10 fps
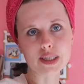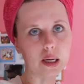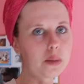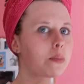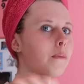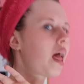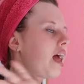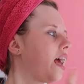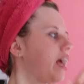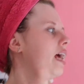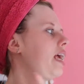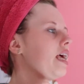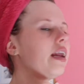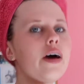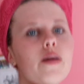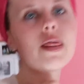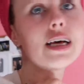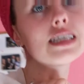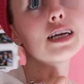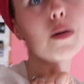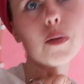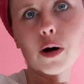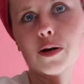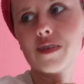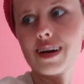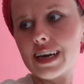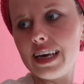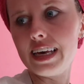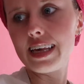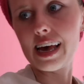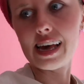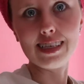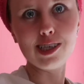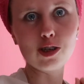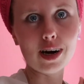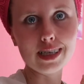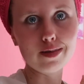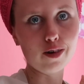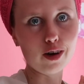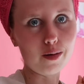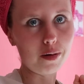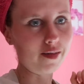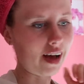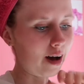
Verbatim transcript: So, um, you know, there's no point really getting dressed for a couple of